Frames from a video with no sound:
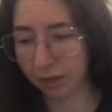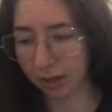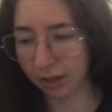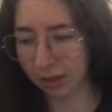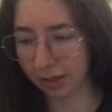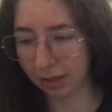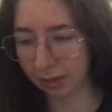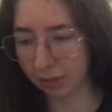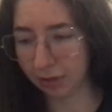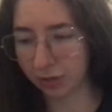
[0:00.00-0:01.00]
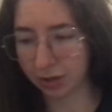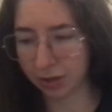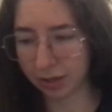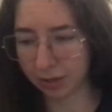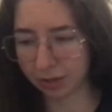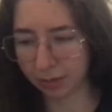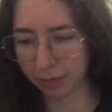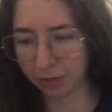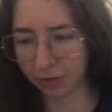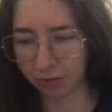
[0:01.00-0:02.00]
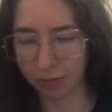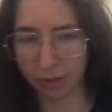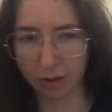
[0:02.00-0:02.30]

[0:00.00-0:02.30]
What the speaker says: And then the next picture is the picture of the